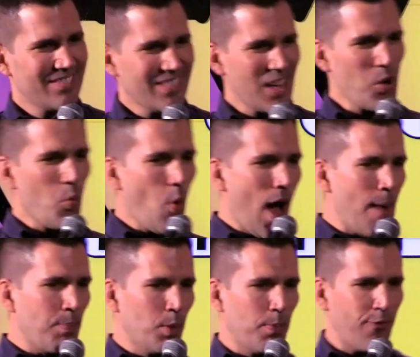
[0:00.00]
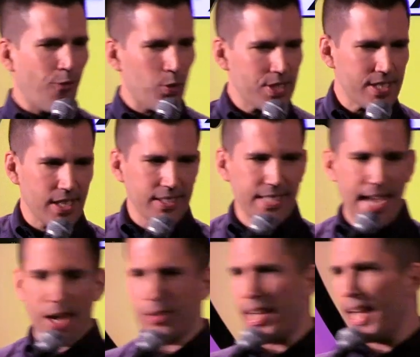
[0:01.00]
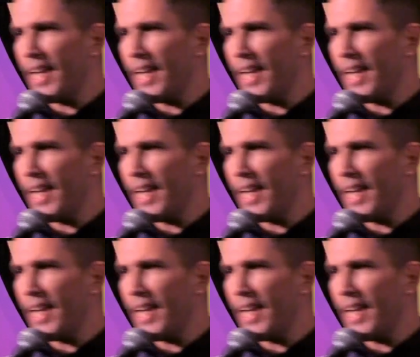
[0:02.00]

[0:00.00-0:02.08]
I don't wobble before sundown, you